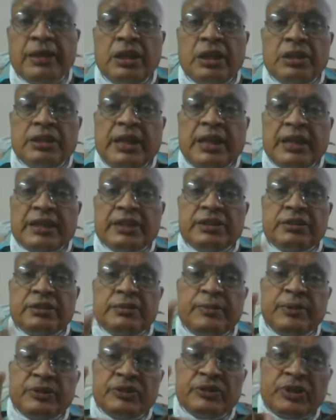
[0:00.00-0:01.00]
and that
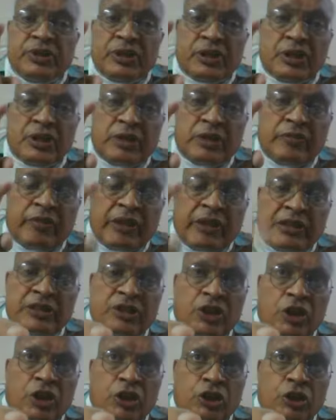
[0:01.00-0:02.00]
is means
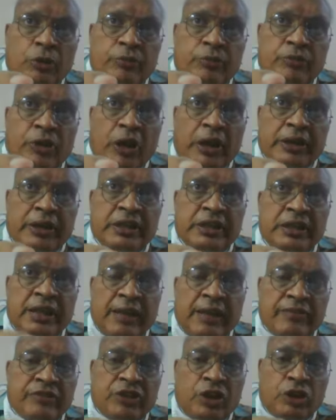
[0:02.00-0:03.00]
one corner of diagonal,
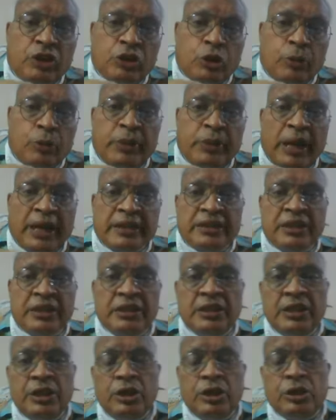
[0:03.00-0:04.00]
left corner of
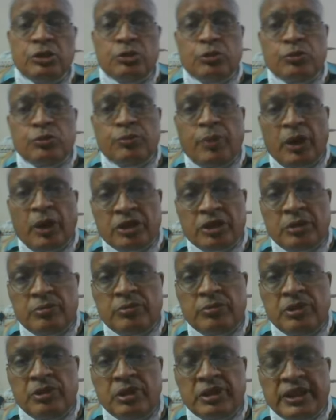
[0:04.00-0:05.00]
diagonal to
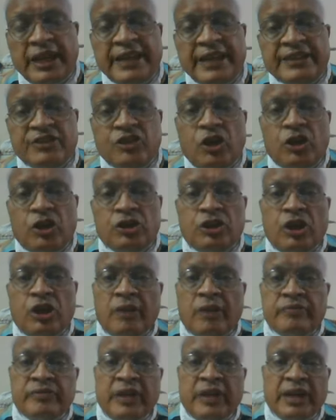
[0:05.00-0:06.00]
bottom right corner
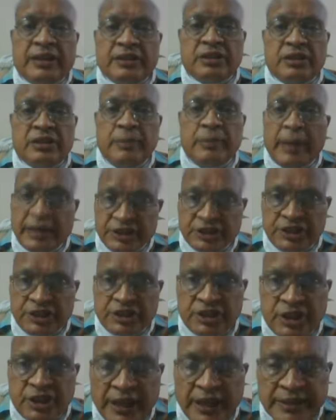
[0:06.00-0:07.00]
of that
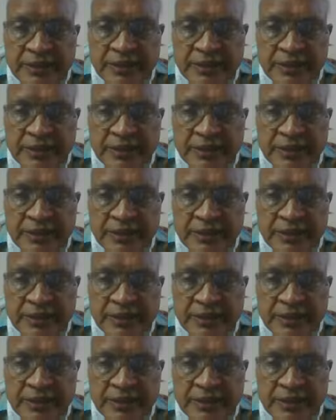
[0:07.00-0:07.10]
imaginary